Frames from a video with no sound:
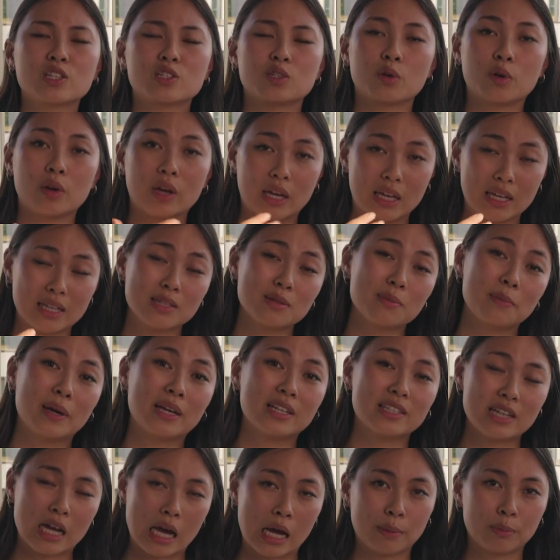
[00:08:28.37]
so it is a
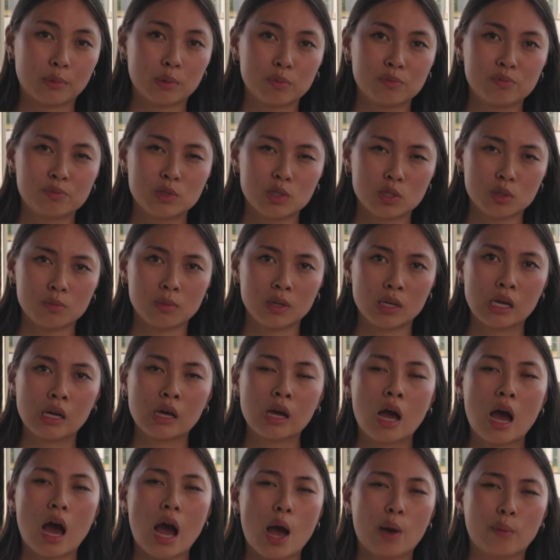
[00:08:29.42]
bit time consuming.
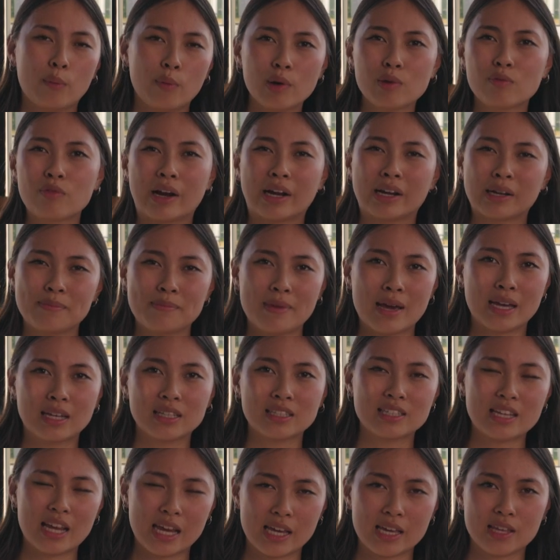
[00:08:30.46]
I would
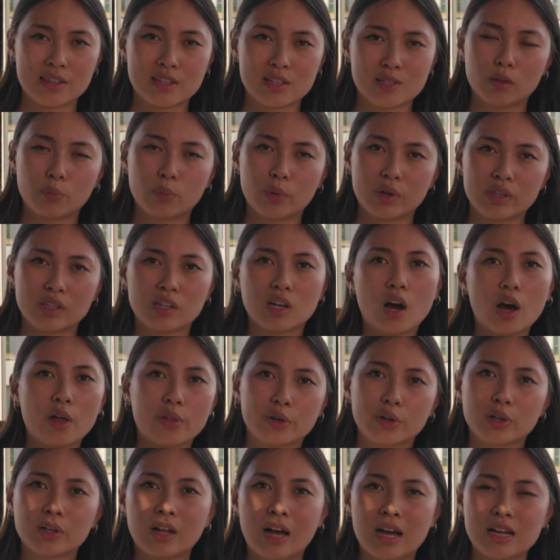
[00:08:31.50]
recommend taking this with
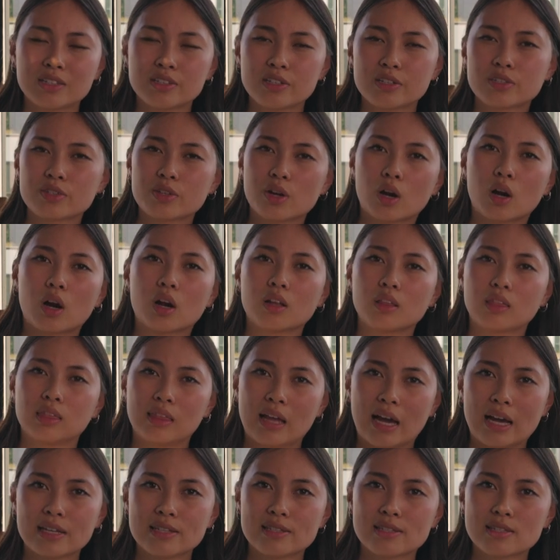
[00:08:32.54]
other classes that are
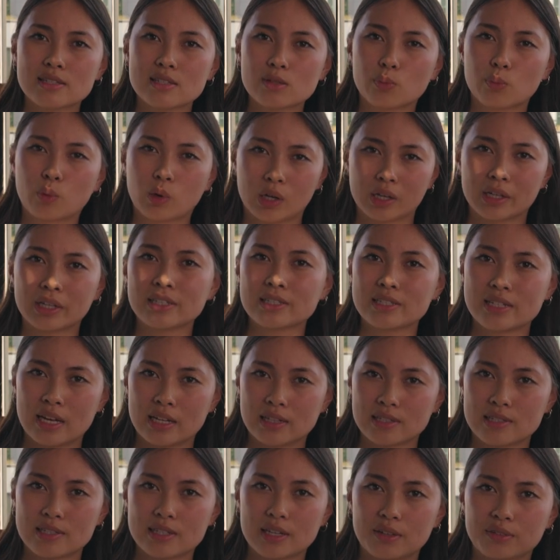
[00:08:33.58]
less work
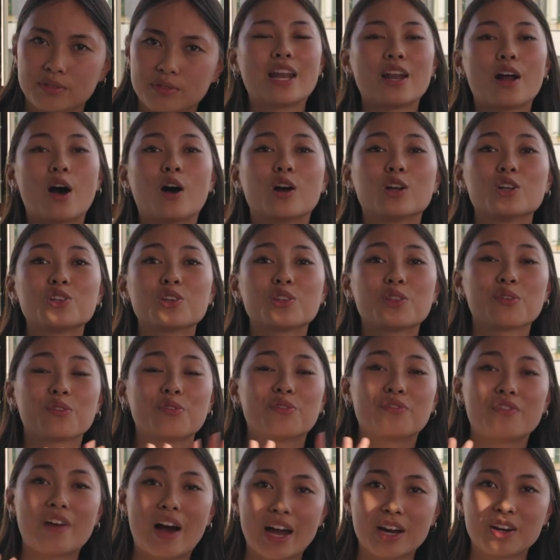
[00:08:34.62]
intensive. And on to the
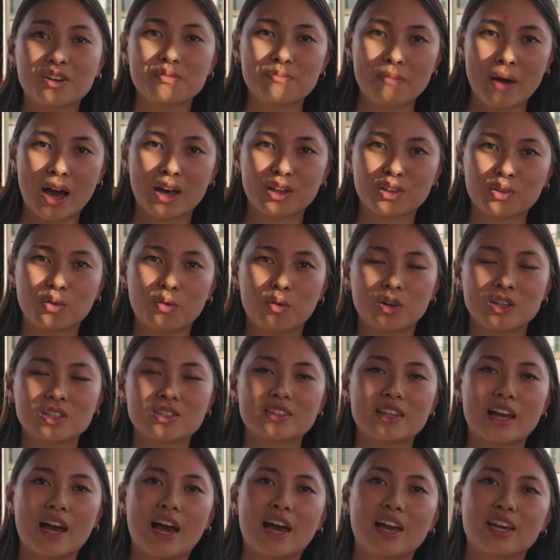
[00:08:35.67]
final math course
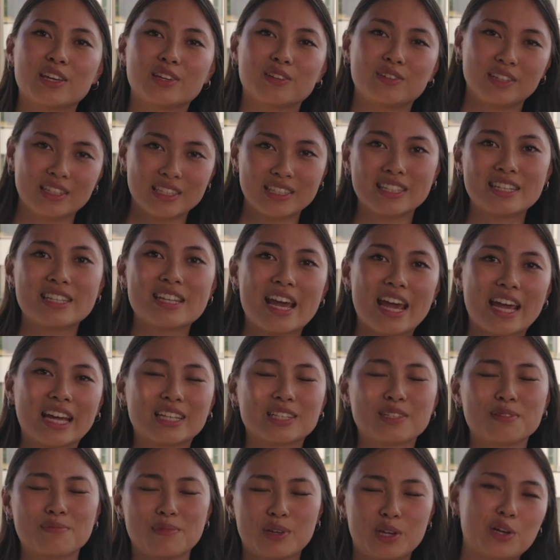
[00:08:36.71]
that you need to take
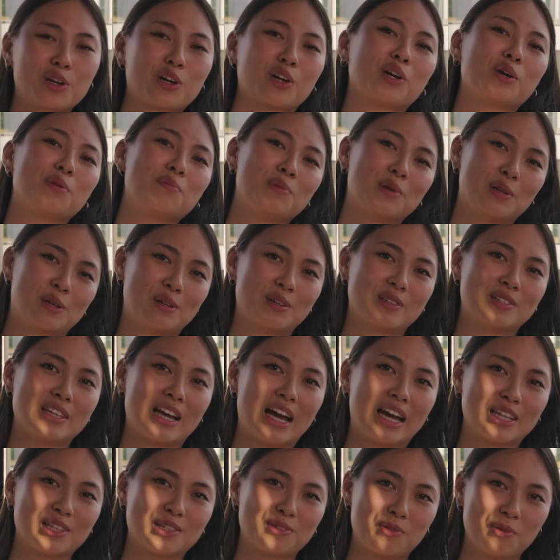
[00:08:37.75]
to meet your computer
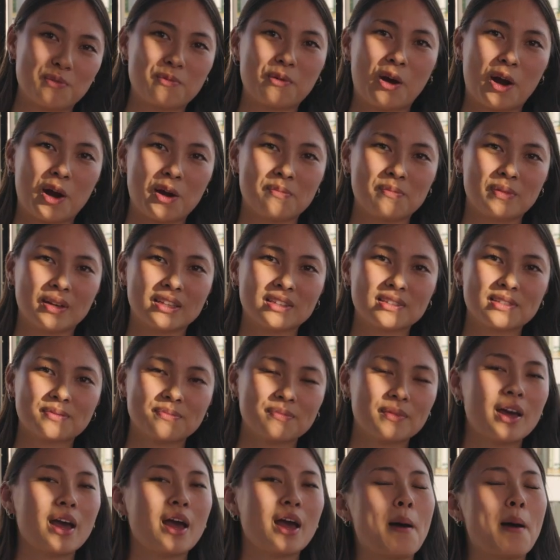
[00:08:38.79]
science requirements.
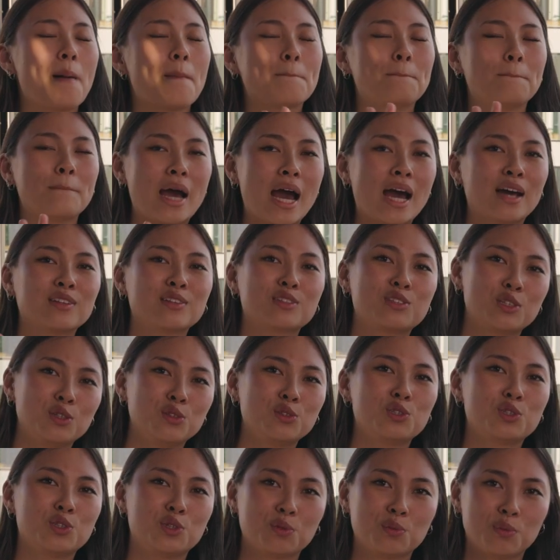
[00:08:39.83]
Math
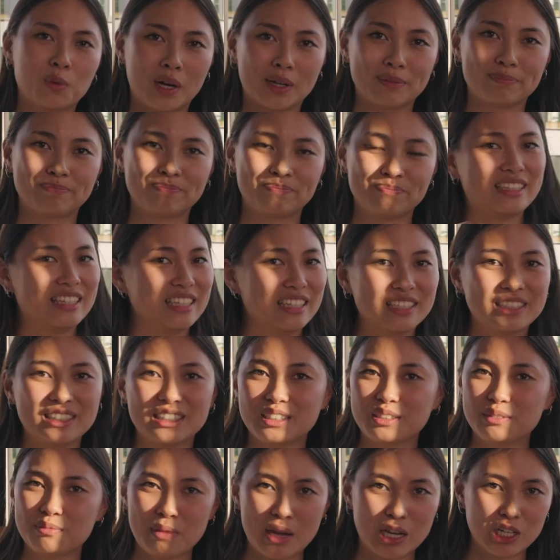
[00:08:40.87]
221. This
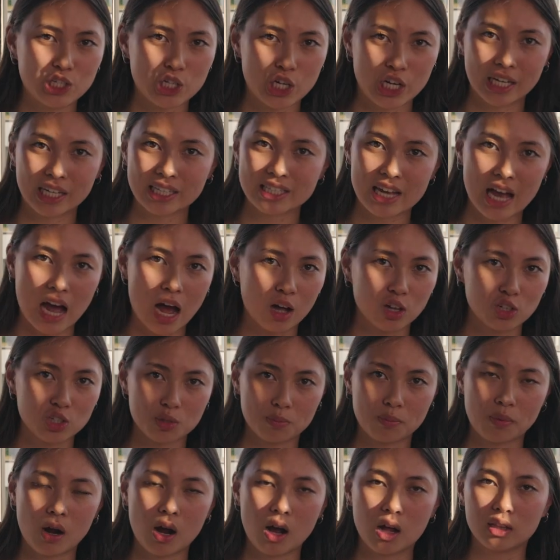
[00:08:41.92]
is matrix
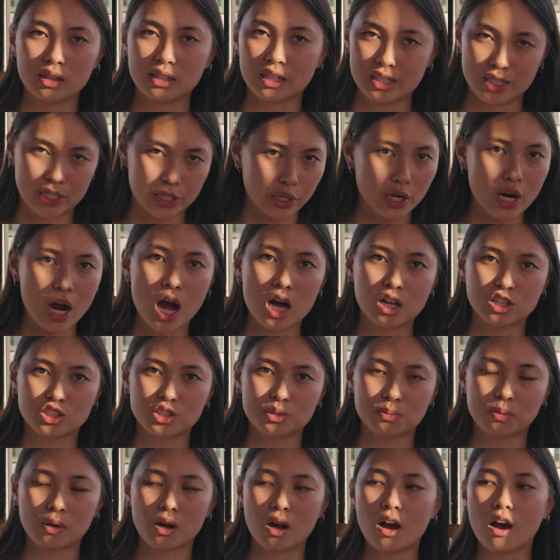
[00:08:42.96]
algebra, linear
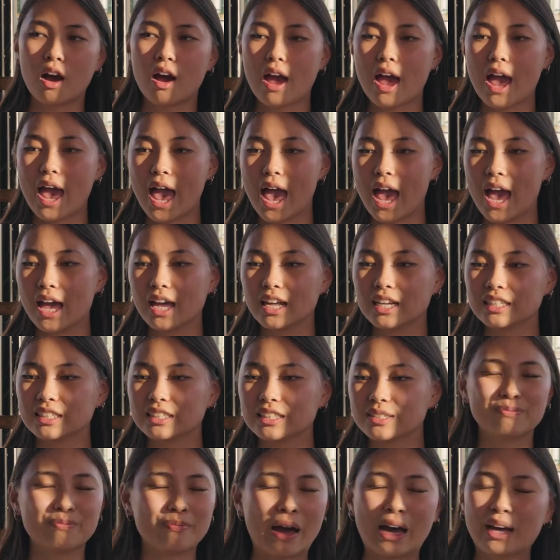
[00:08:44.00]
algebra,
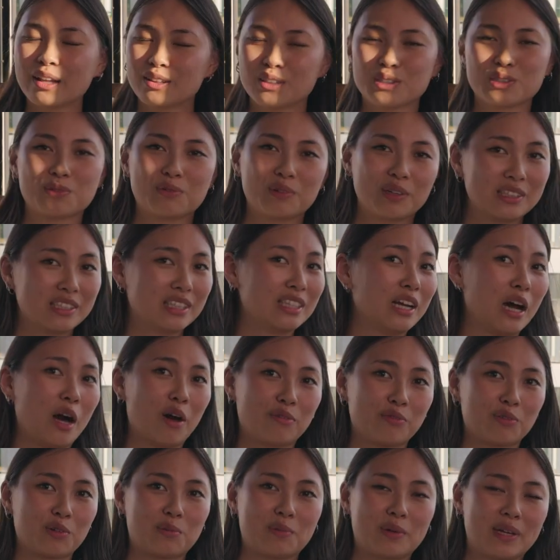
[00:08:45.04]
and math is really
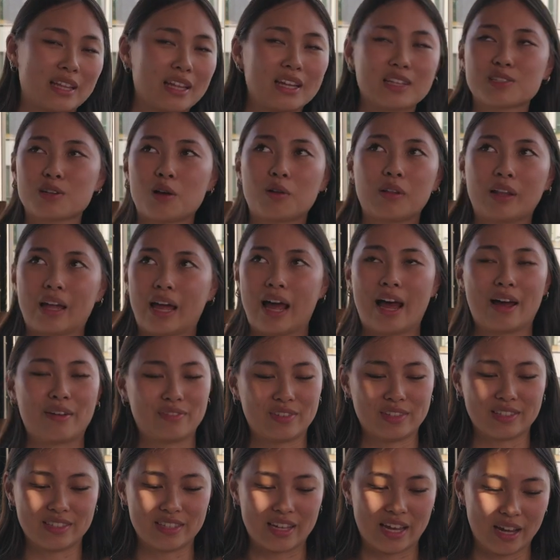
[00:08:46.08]
not for me. That's all I have
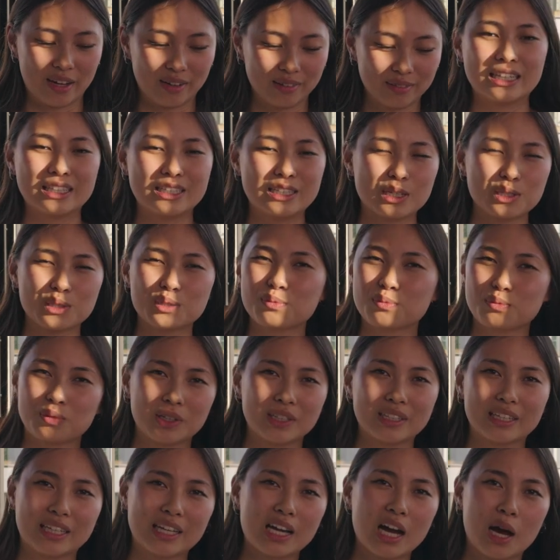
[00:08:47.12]
to say. It doesn't
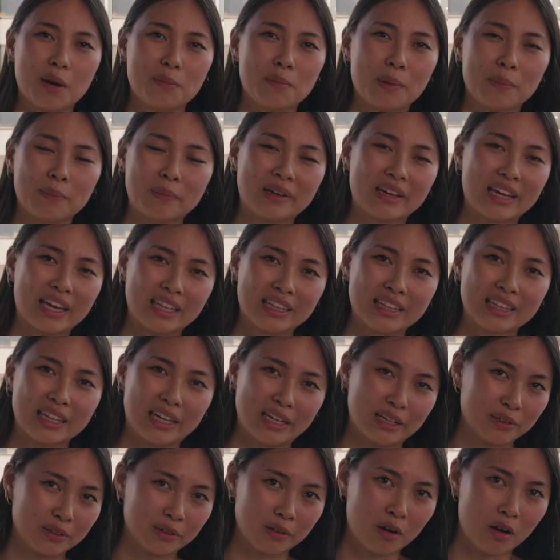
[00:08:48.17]
really come up again
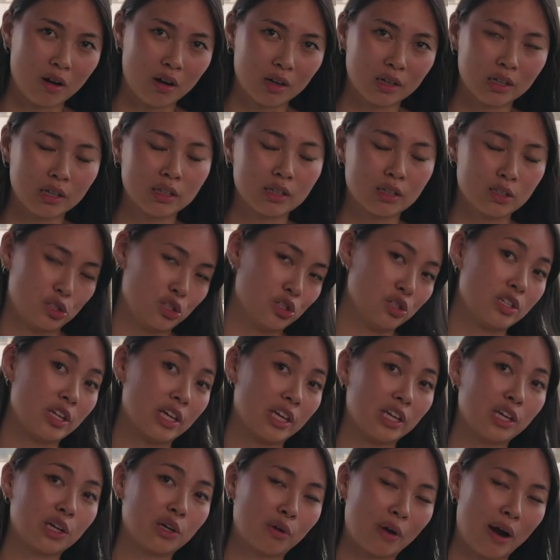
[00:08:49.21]
later on unless you're
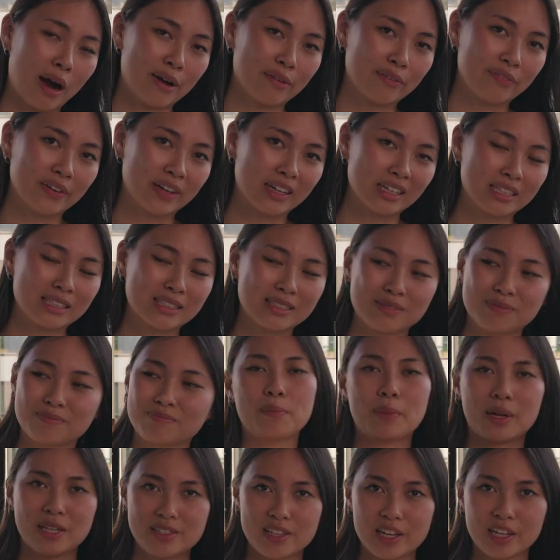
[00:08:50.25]
taking graphics. In
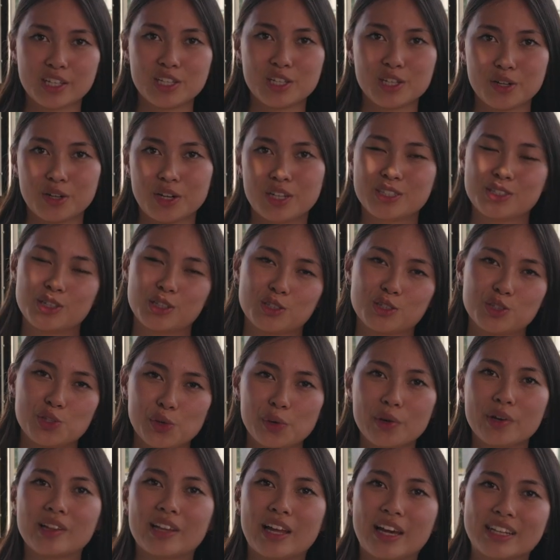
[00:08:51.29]
my second year, I took
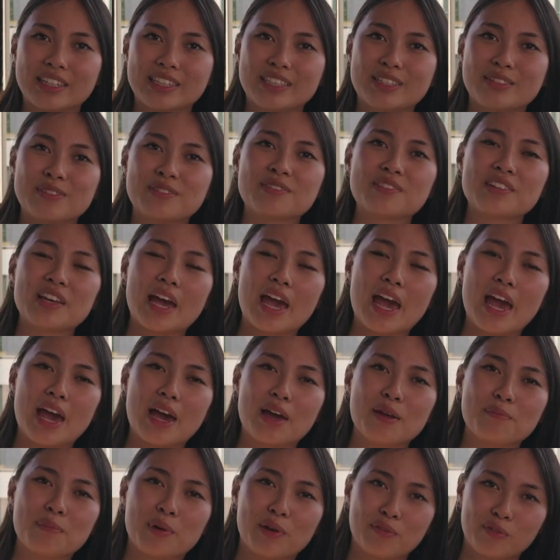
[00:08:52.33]
2 electives,
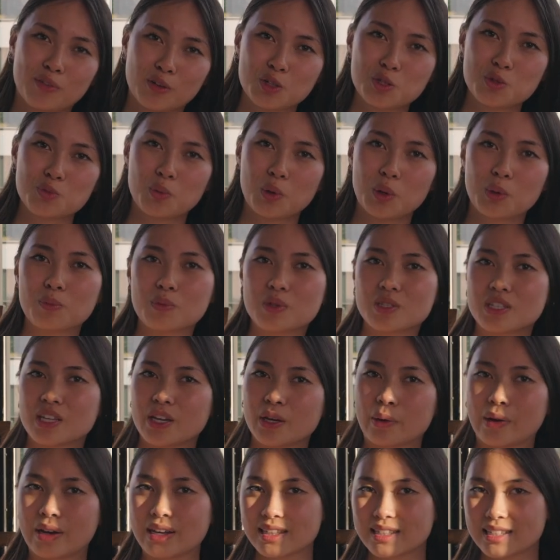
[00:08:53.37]
and my first one was
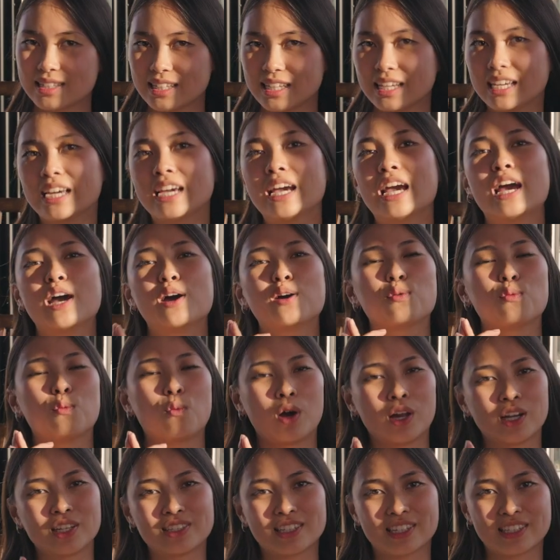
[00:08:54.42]
EOSC
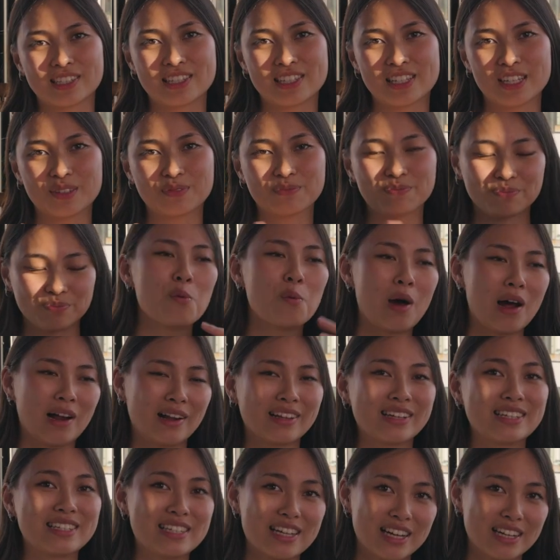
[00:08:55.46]
116. While
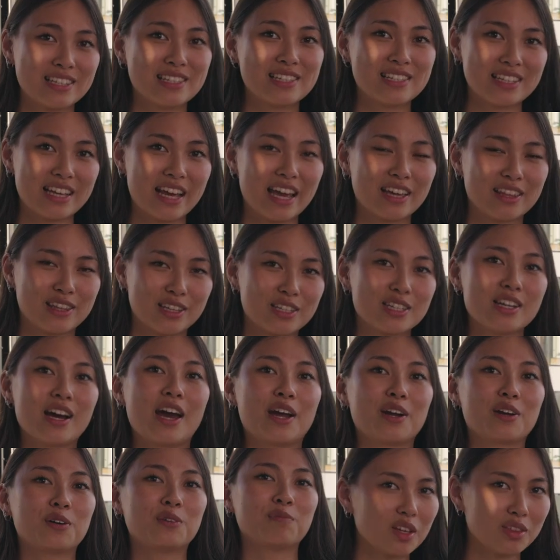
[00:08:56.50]
it does say in the
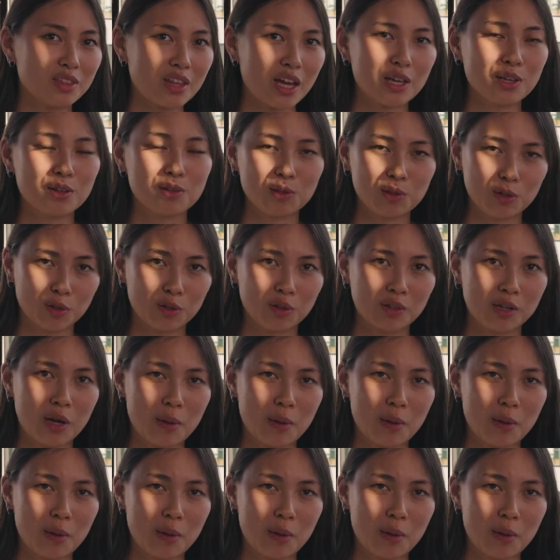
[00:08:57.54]
title that you learn